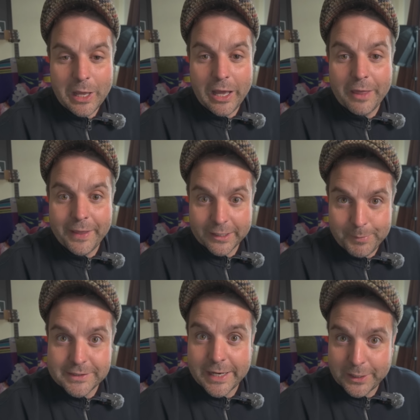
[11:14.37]
uh, that can
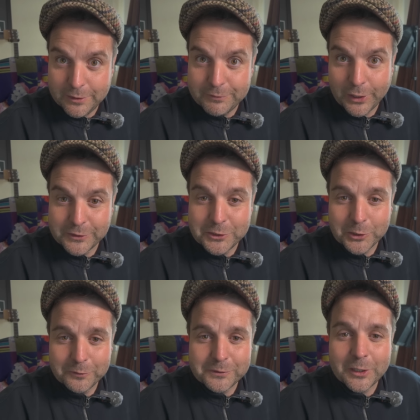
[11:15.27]
be taken advantage
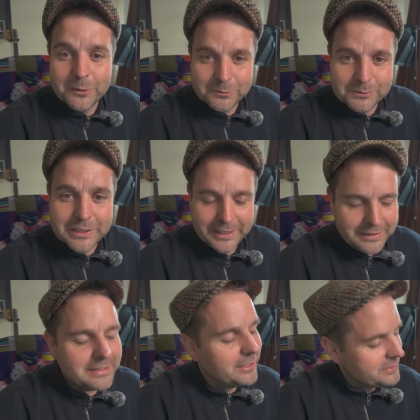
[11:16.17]
of. So,
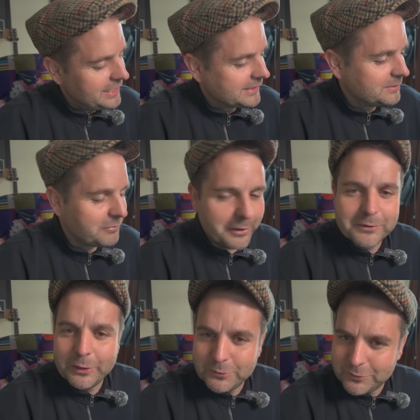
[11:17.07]
Sonny, learn your lesson, bro.
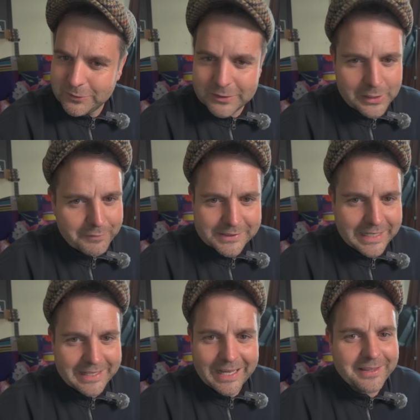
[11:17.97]
Don't don't ever
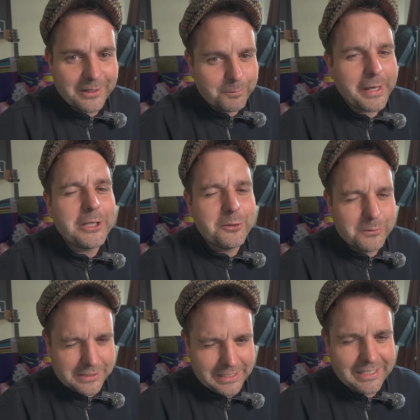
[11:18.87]
say that. They'll pay you
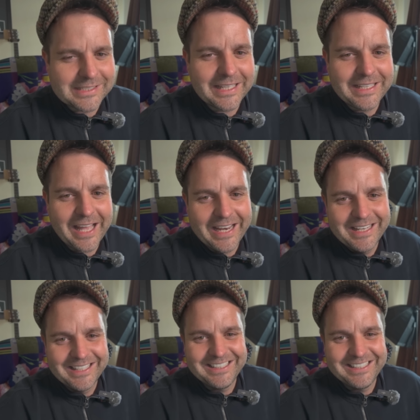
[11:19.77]
as little as they can.